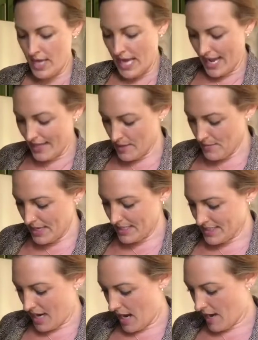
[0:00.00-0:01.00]
In the
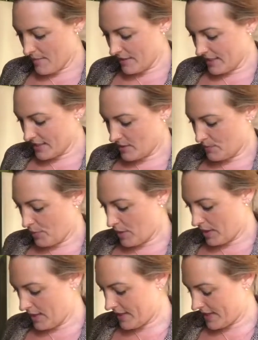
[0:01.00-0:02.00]
meantime, let's
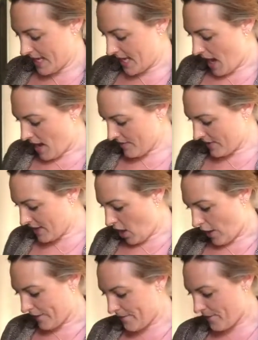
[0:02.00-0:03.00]
put the oven
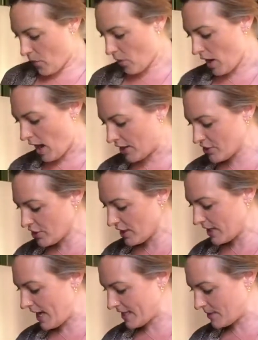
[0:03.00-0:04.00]
on
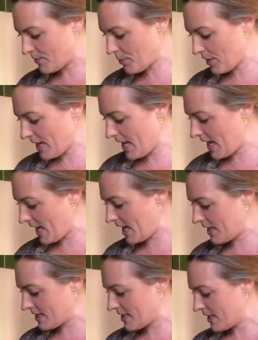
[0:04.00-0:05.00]
400 as a
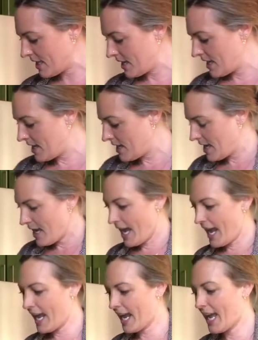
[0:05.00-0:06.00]
preheat,
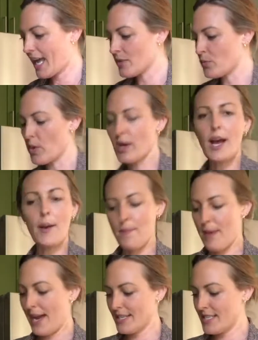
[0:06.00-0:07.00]
and we'll come
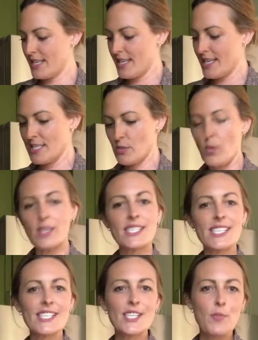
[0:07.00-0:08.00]
back to this once
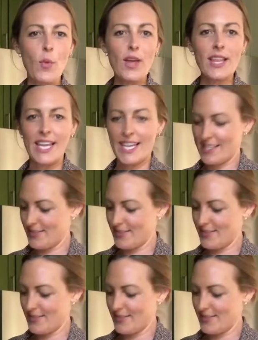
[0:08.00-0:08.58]
this is boiling.